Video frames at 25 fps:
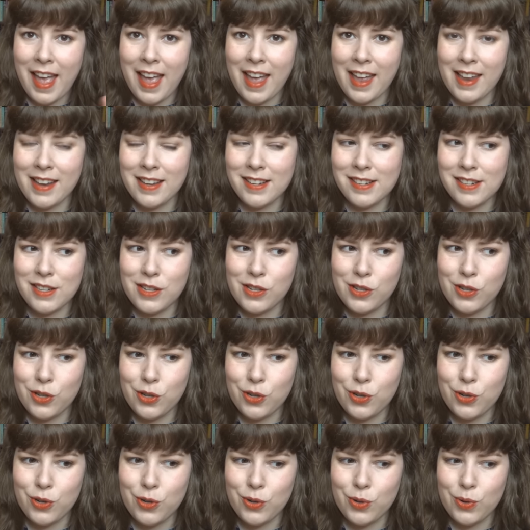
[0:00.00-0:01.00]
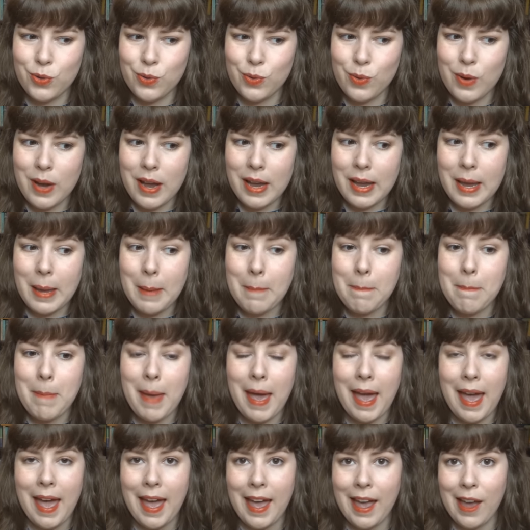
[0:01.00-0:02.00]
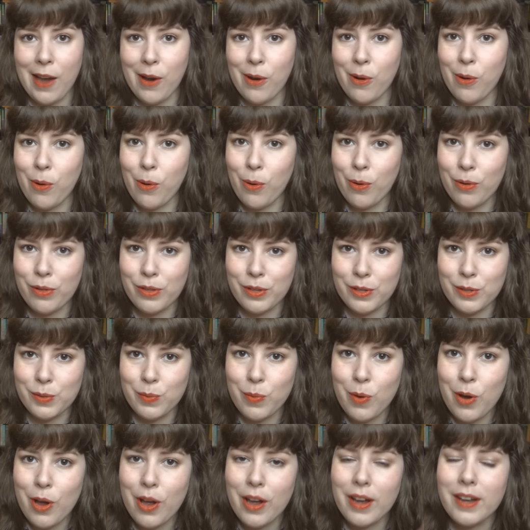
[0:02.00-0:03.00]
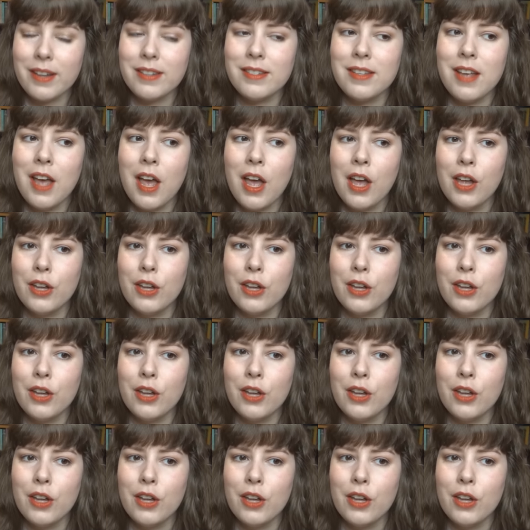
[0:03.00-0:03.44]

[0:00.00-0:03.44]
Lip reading: And do you compare authors' works?